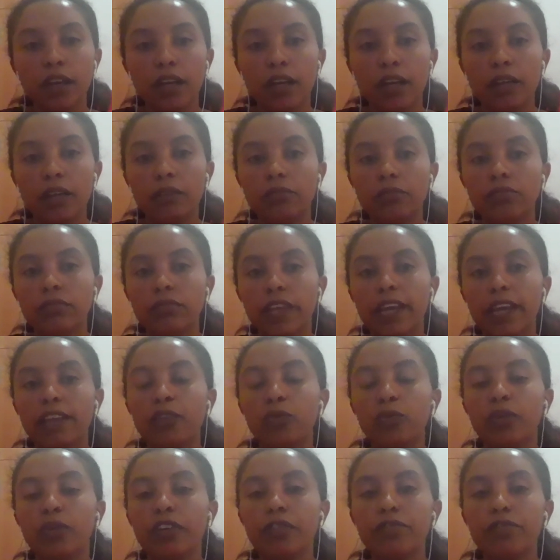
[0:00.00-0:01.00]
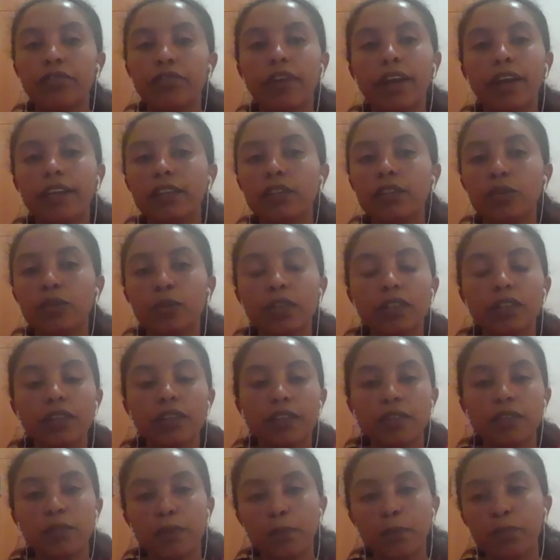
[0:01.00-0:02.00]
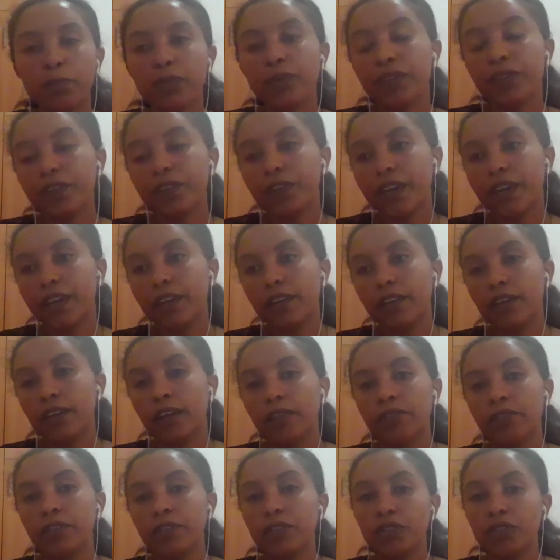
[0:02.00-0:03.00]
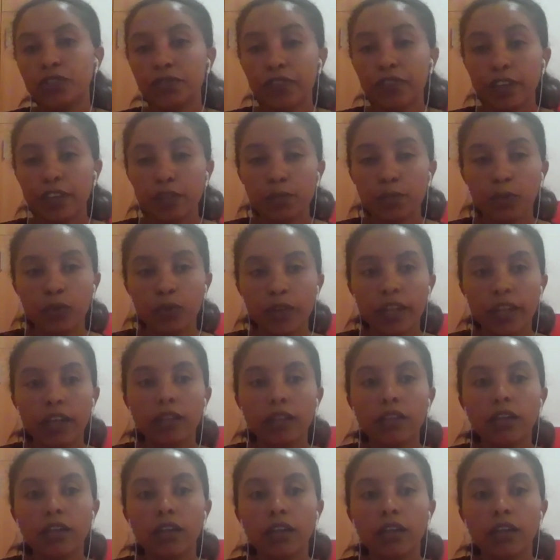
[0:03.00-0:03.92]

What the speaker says: and we fine-tuned a pre-trained VGG face model